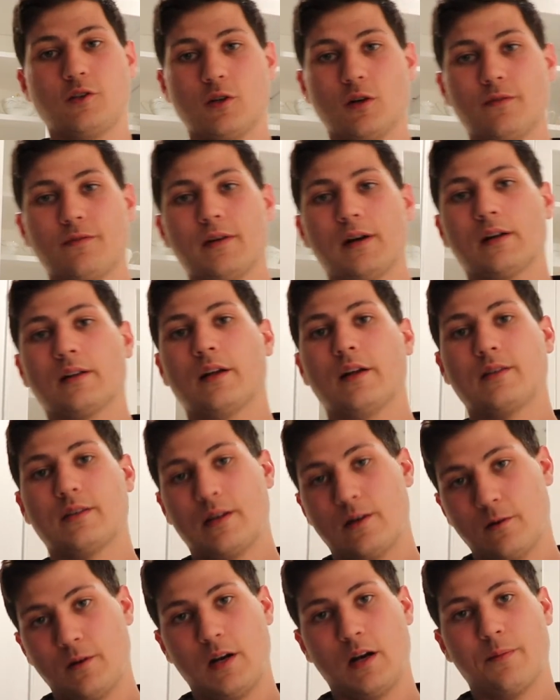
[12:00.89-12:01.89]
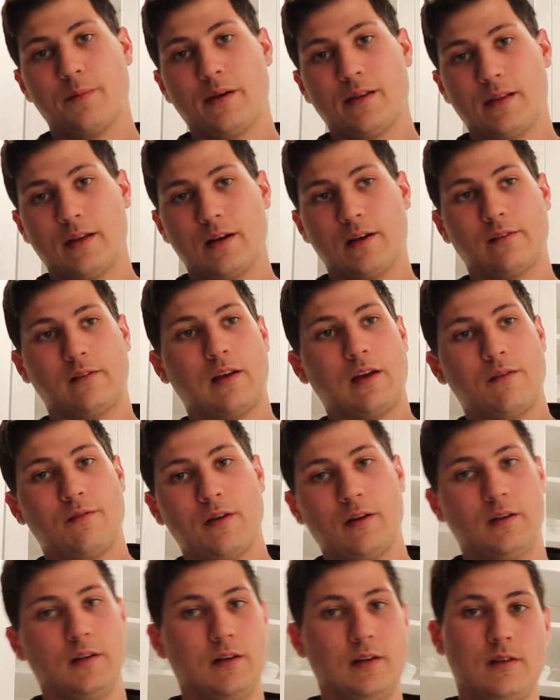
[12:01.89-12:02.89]
You know, fog lights, I don't care about that because I have
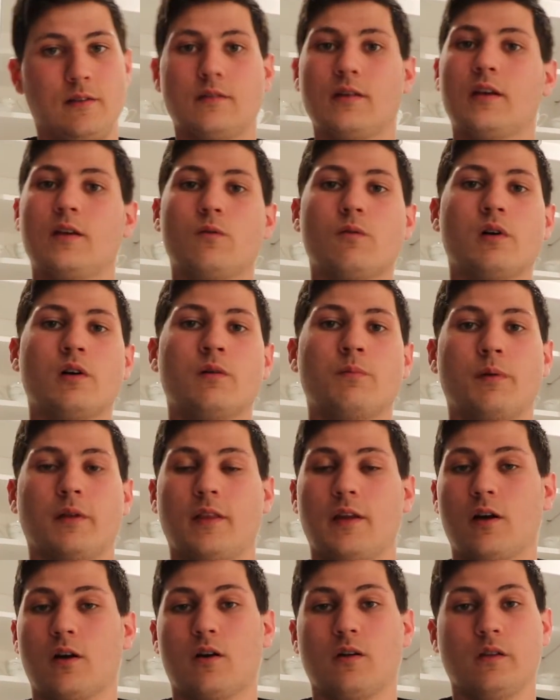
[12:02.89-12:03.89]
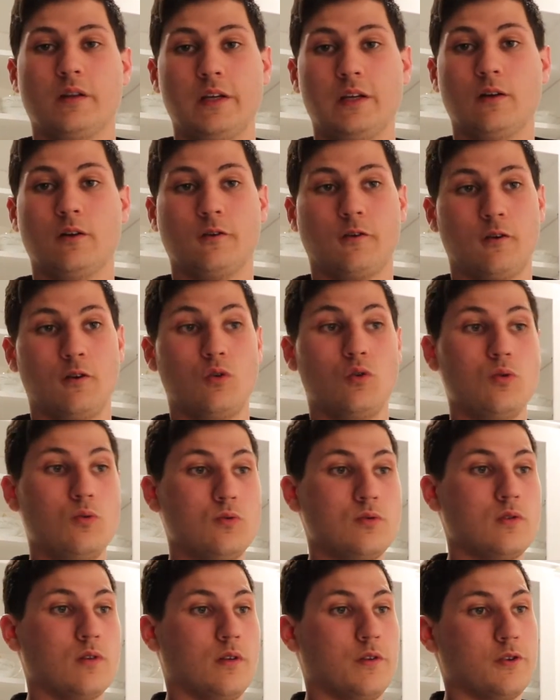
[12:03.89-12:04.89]
LEDs anyway, but they are legal to
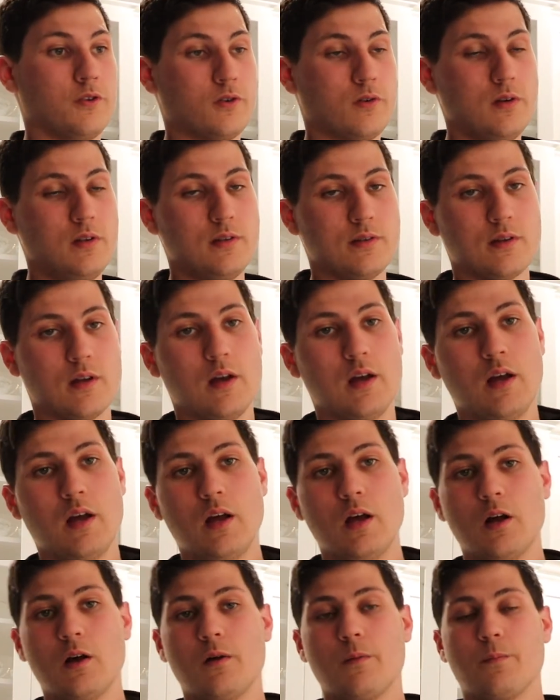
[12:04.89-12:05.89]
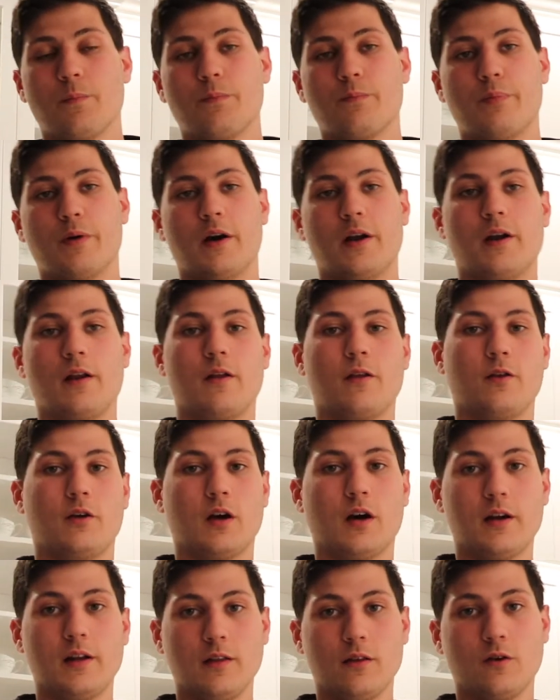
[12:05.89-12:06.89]
use on the streets. But
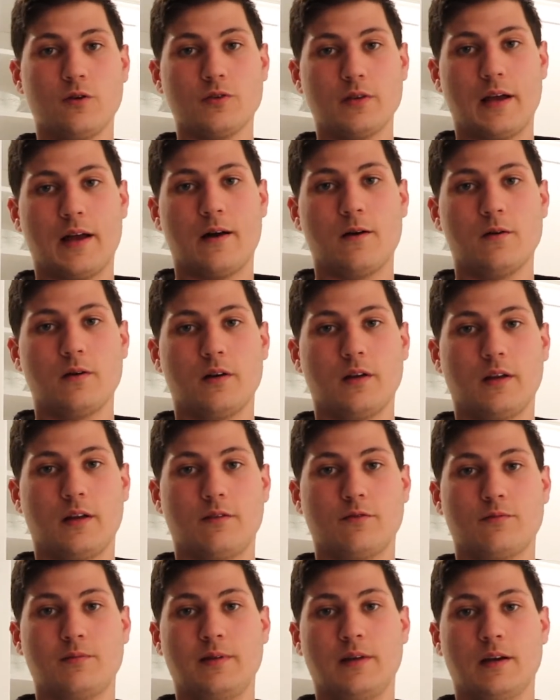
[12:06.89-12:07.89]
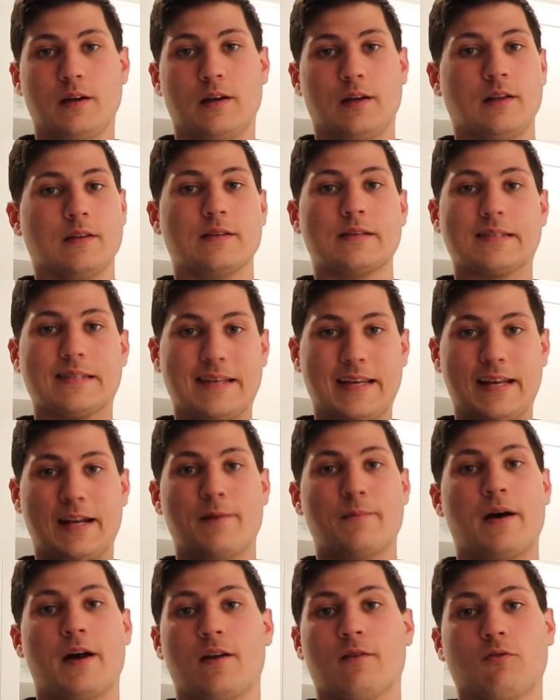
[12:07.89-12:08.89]
cutting those out gives me an insane
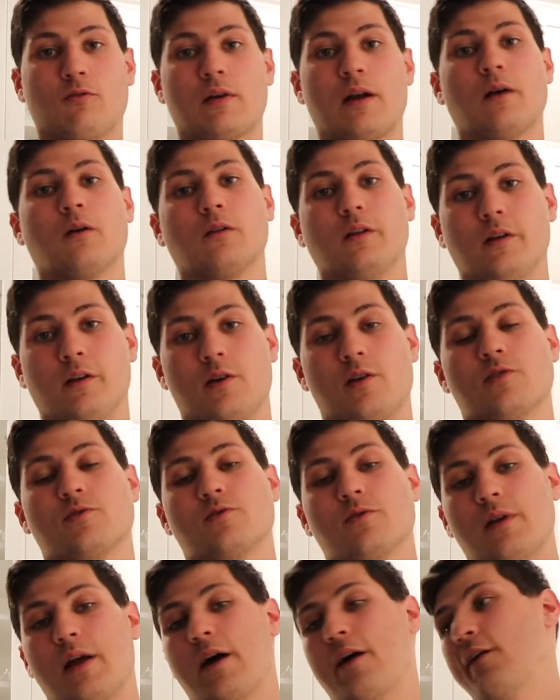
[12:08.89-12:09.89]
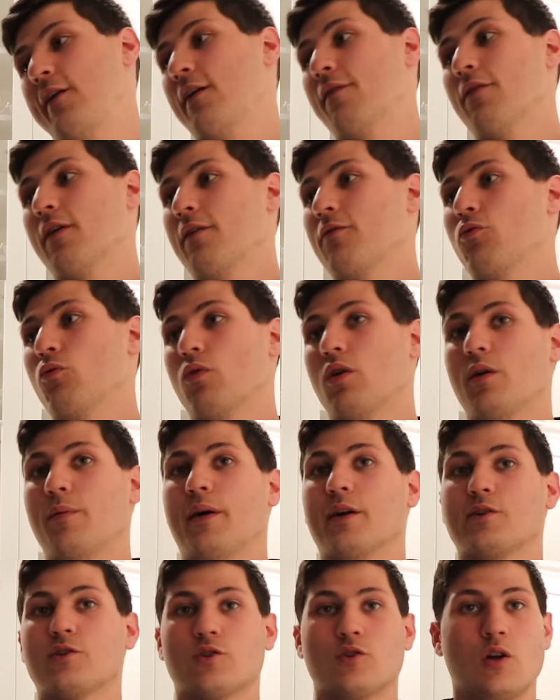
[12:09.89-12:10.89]
amount of ground clearance. So now I never have to worry
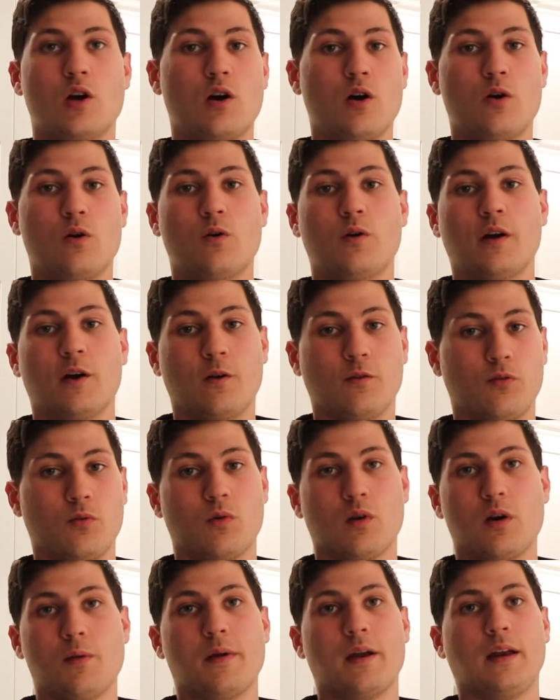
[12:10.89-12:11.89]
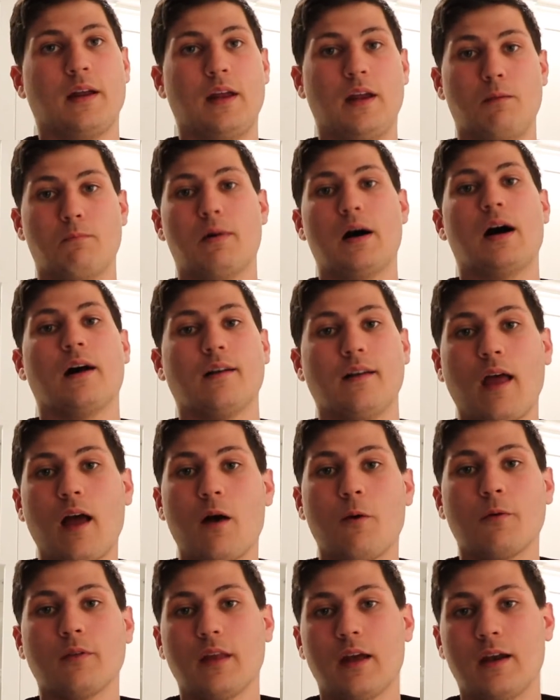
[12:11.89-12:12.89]
about snow. I don't have to worry about it getting bogged
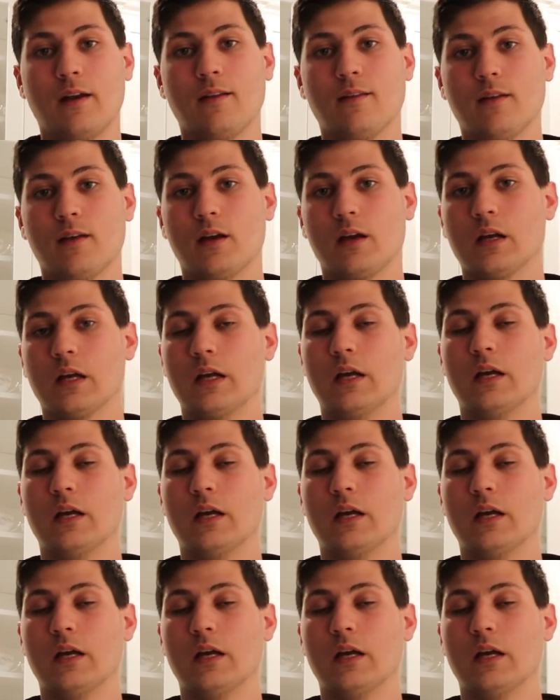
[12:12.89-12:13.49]
down with anything.